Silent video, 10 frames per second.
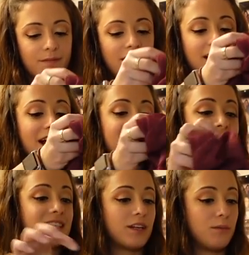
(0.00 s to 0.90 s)
Then I got
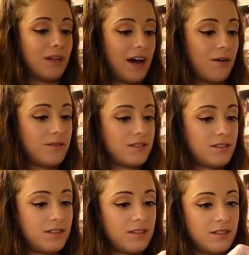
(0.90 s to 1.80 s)
this little
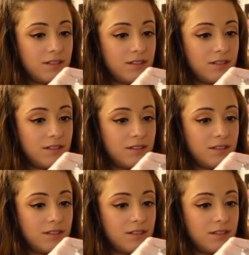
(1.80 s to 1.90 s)
blouse.